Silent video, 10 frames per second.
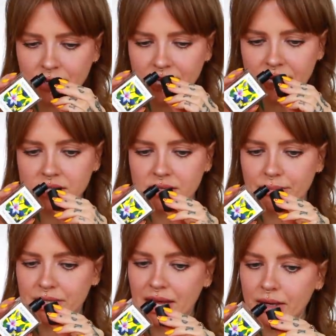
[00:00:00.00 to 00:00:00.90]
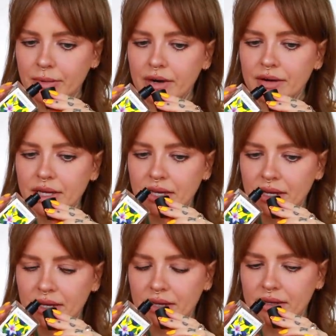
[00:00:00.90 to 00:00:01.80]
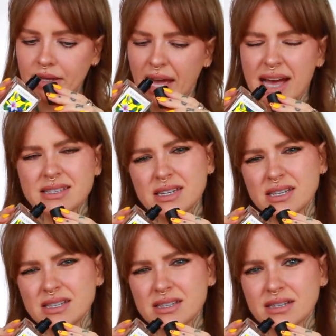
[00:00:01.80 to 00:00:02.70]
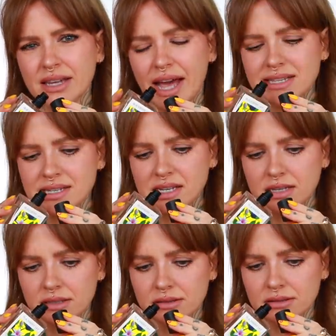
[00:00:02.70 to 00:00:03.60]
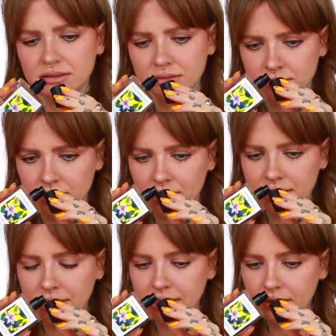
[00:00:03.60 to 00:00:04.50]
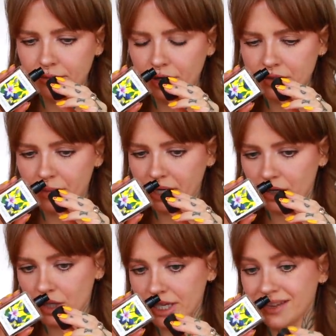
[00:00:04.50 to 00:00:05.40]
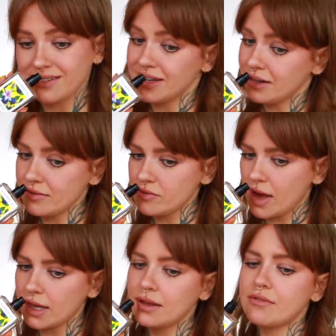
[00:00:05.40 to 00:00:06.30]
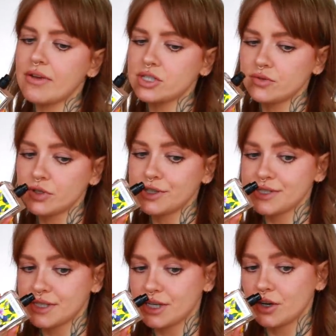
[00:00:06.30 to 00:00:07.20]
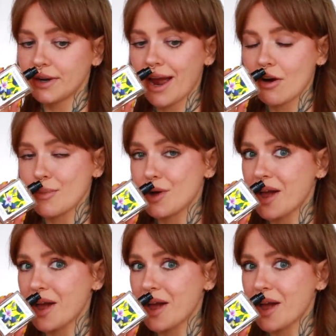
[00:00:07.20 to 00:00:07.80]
one is Blackberry Cassis, Cassie, Lily, Rose, Magnolia, Lily of the Valley, Vetiver, Cedar, Caramel